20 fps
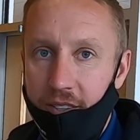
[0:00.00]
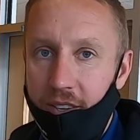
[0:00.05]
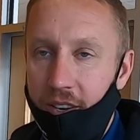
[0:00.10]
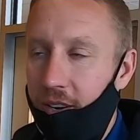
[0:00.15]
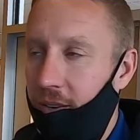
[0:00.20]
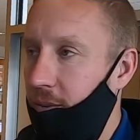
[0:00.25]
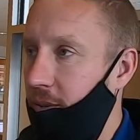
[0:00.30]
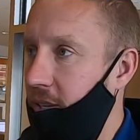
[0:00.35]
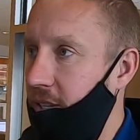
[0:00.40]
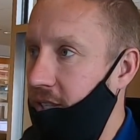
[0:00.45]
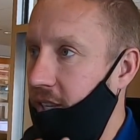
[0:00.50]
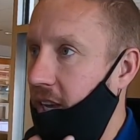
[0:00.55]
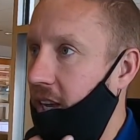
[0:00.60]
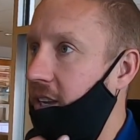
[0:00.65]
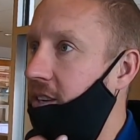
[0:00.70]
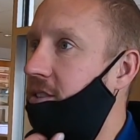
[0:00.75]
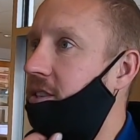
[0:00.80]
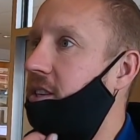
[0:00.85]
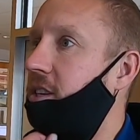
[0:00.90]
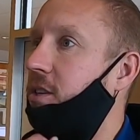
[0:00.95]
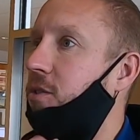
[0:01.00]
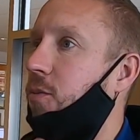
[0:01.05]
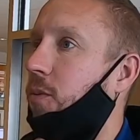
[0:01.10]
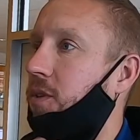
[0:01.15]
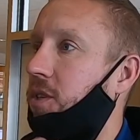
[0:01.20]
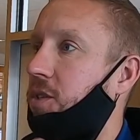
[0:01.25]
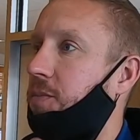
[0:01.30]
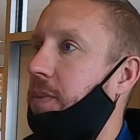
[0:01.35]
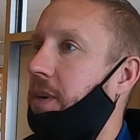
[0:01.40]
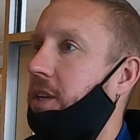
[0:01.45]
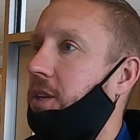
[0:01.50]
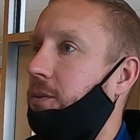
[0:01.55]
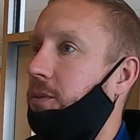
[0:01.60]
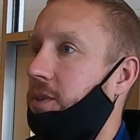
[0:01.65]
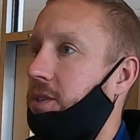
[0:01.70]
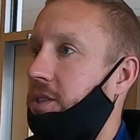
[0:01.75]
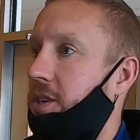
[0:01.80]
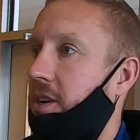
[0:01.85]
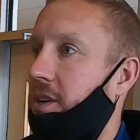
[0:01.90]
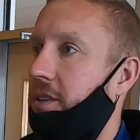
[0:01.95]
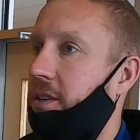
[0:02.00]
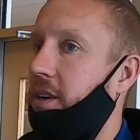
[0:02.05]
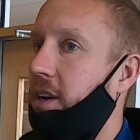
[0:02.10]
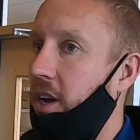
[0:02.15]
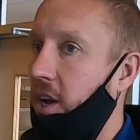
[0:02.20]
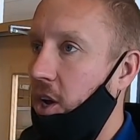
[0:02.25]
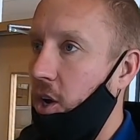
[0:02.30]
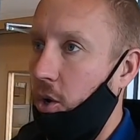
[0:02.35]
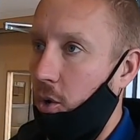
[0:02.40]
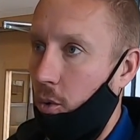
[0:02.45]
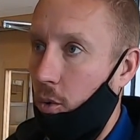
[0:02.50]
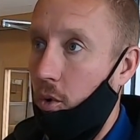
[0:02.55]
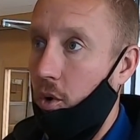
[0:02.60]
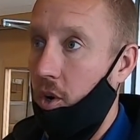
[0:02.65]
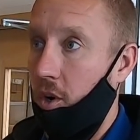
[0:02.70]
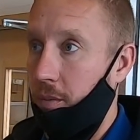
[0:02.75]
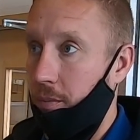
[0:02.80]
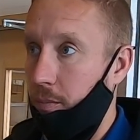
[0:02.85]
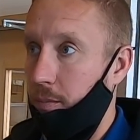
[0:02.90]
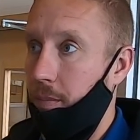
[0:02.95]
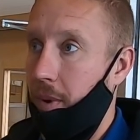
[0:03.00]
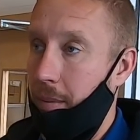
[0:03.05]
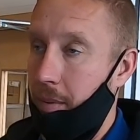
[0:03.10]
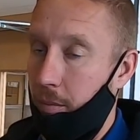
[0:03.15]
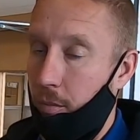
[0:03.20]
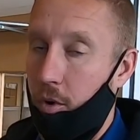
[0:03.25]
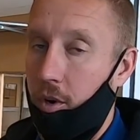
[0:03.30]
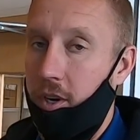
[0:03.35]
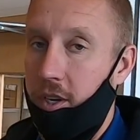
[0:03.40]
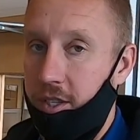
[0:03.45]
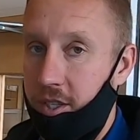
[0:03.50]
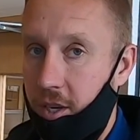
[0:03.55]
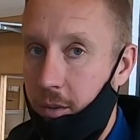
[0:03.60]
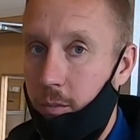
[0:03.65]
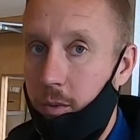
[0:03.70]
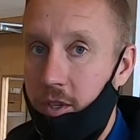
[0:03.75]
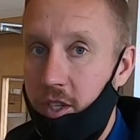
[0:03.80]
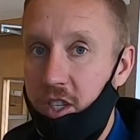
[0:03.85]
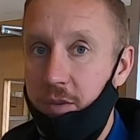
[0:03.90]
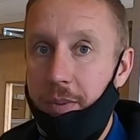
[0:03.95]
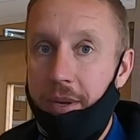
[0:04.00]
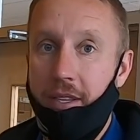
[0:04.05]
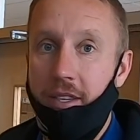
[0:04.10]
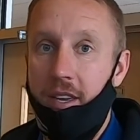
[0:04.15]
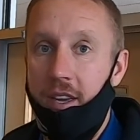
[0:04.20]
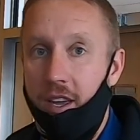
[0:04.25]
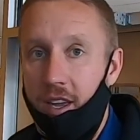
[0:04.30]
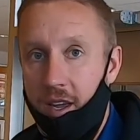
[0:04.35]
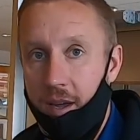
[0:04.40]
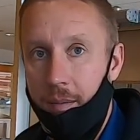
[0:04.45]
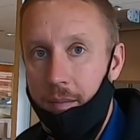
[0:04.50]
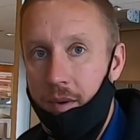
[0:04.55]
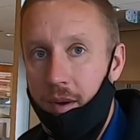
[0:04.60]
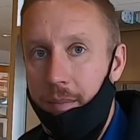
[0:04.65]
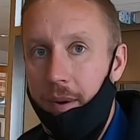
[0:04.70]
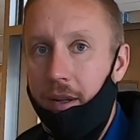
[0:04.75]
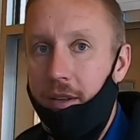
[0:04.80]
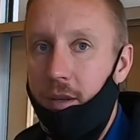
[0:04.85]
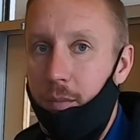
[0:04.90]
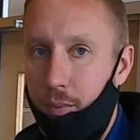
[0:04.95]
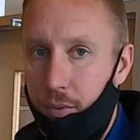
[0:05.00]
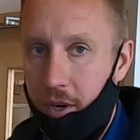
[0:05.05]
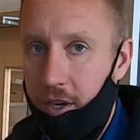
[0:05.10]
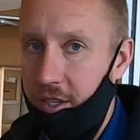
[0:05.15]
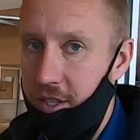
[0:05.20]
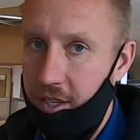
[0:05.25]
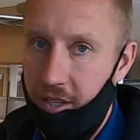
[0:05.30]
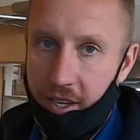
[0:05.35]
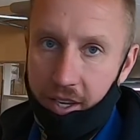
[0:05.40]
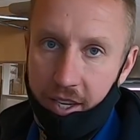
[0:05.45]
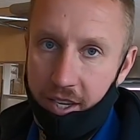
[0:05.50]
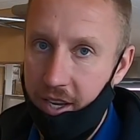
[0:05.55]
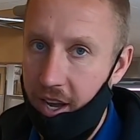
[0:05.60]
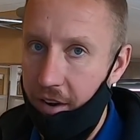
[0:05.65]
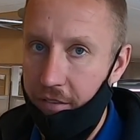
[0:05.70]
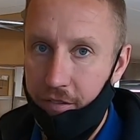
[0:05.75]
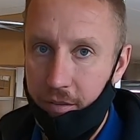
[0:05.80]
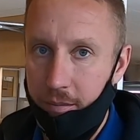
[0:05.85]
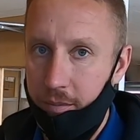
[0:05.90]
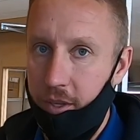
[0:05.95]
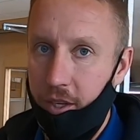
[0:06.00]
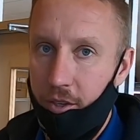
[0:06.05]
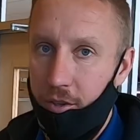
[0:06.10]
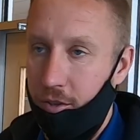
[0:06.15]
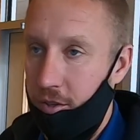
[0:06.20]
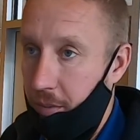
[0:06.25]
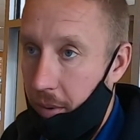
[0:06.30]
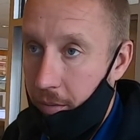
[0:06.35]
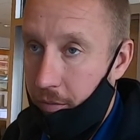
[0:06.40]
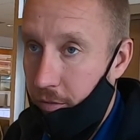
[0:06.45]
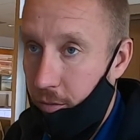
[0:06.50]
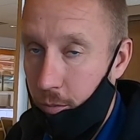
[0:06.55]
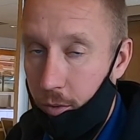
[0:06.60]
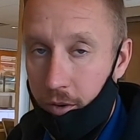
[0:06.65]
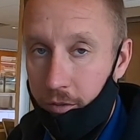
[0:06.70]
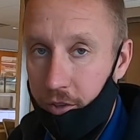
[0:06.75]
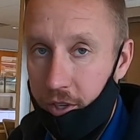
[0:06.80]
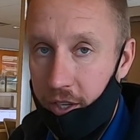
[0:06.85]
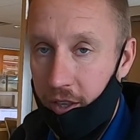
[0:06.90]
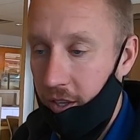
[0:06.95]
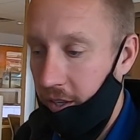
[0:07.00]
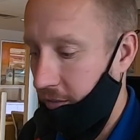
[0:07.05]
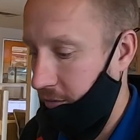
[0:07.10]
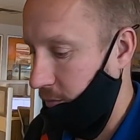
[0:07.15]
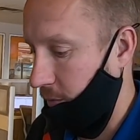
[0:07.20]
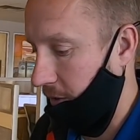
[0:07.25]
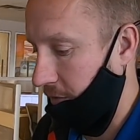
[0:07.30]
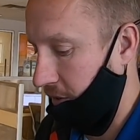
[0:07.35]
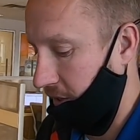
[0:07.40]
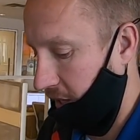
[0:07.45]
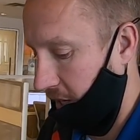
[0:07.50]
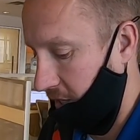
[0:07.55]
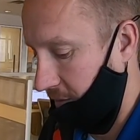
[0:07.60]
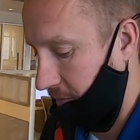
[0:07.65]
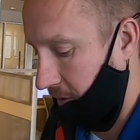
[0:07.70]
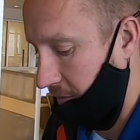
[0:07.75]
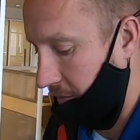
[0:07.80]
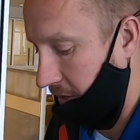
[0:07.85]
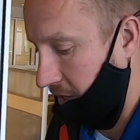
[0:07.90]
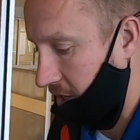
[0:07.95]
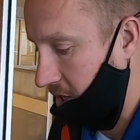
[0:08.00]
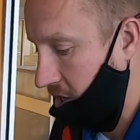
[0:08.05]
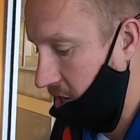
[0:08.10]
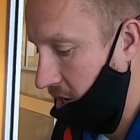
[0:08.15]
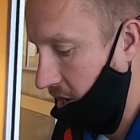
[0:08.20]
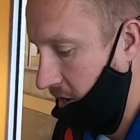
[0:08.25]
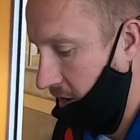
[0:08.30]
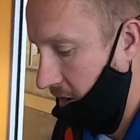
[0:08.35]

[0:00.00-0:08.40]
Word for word: You know, in this case, he just wants to speak to his son, or maybe more, his son wants to speak to him about the pricing that he got from dealers, maybe from wherever he lives, whatever the case may be.